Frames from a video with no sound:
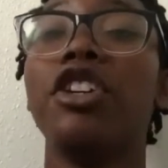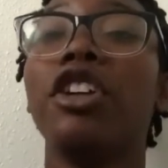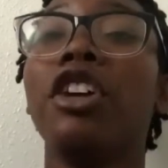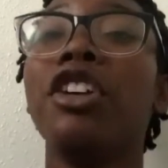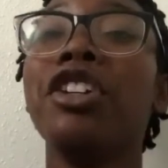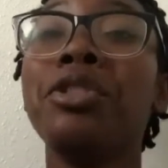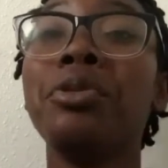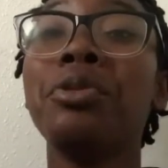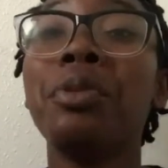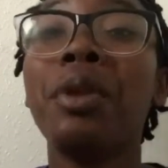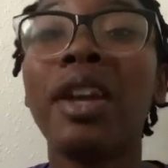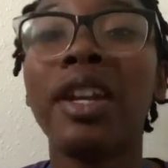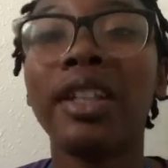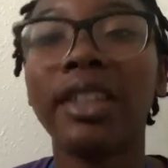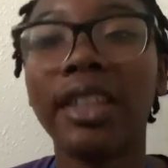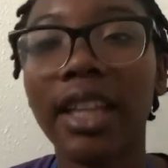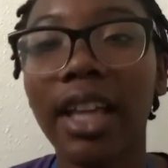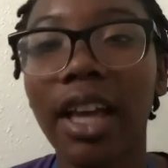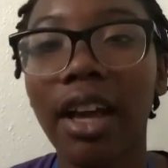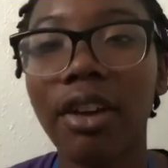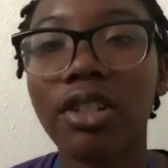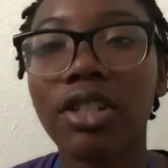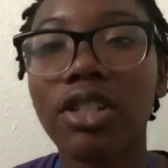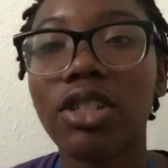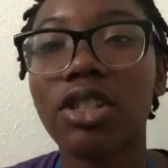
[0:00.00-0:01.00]
You don't do
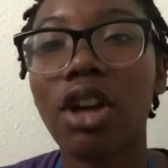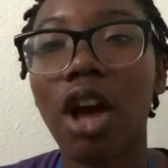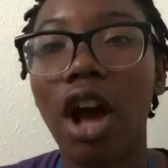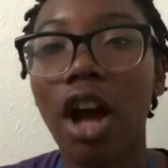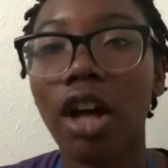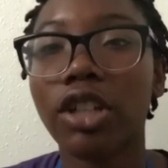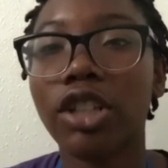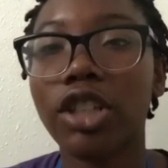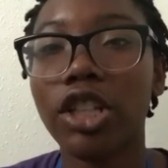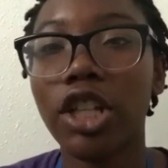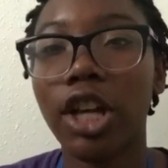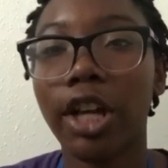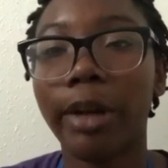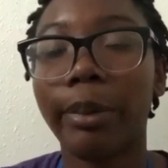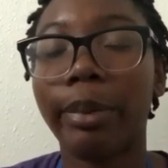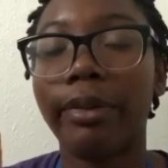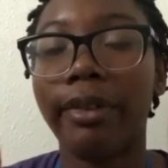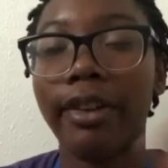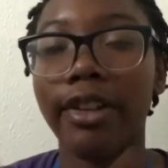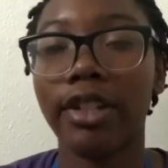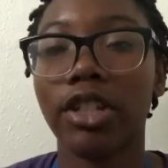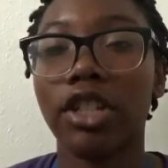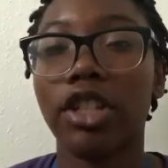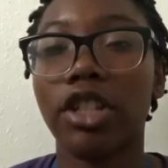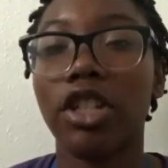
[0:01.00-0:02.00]
anything else, talk to your
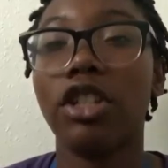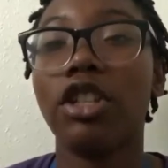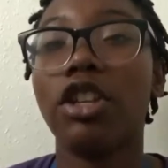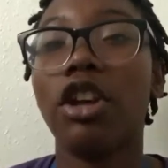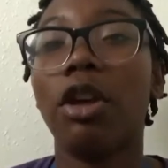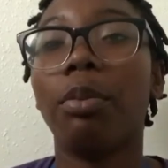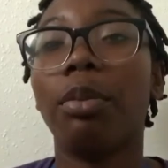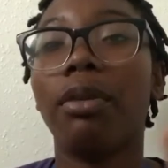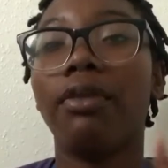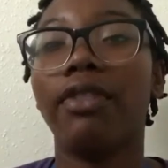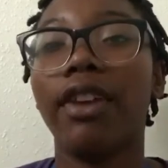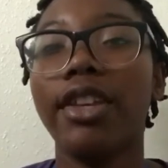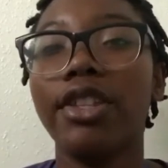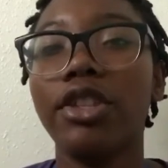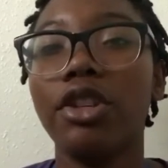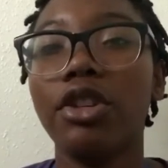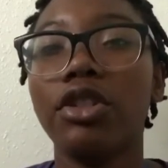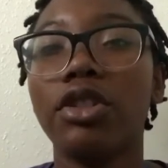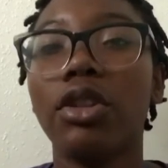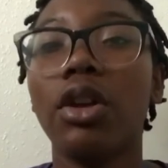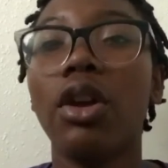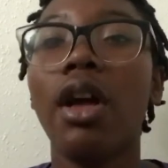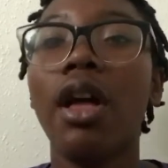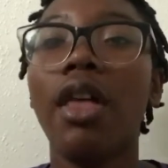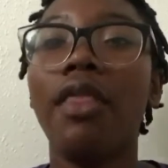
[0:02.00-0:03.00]
professor, because your
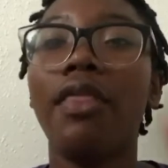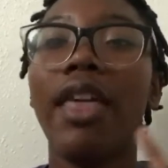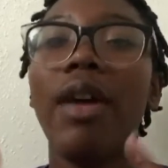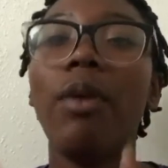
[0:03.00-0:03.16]
professors,